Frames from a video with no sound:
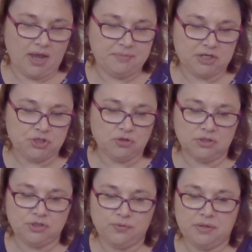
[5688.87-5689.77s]
not sure I'll
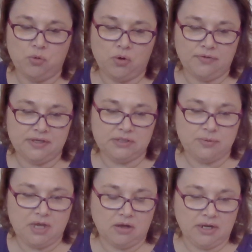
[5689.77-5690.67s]
do any more this
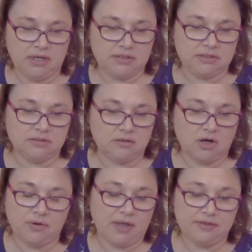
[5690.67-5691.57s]
week on it,
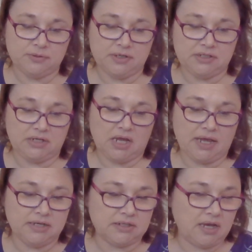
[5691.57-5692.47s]
or not this week,
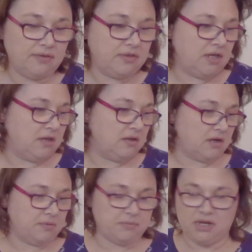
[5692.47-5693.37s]
tonight. I think
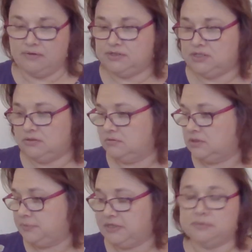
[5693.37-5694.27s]
I'm going to have to
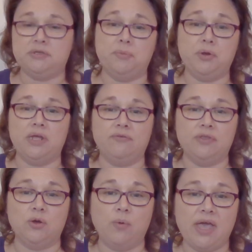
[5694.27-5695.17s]
spend some time putting
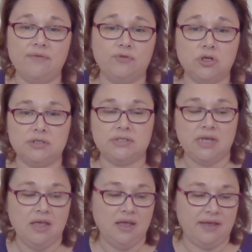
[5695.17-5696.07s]
everything away first,
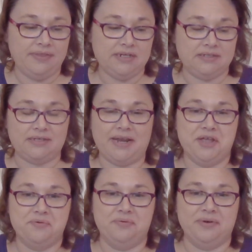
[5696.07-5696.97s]
and then
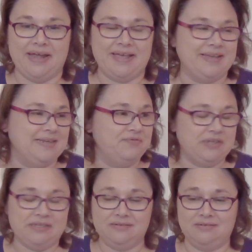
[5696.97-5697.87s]
deciding what I can
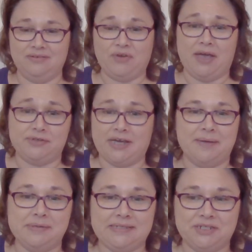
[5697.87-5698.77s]
even, if I have time
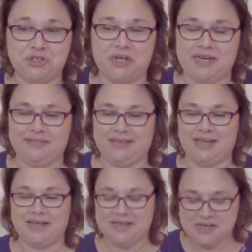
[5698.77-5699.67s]
to stitch on
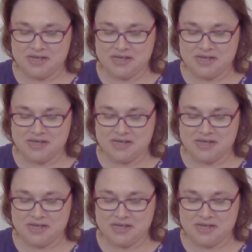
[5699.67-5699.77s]
anything.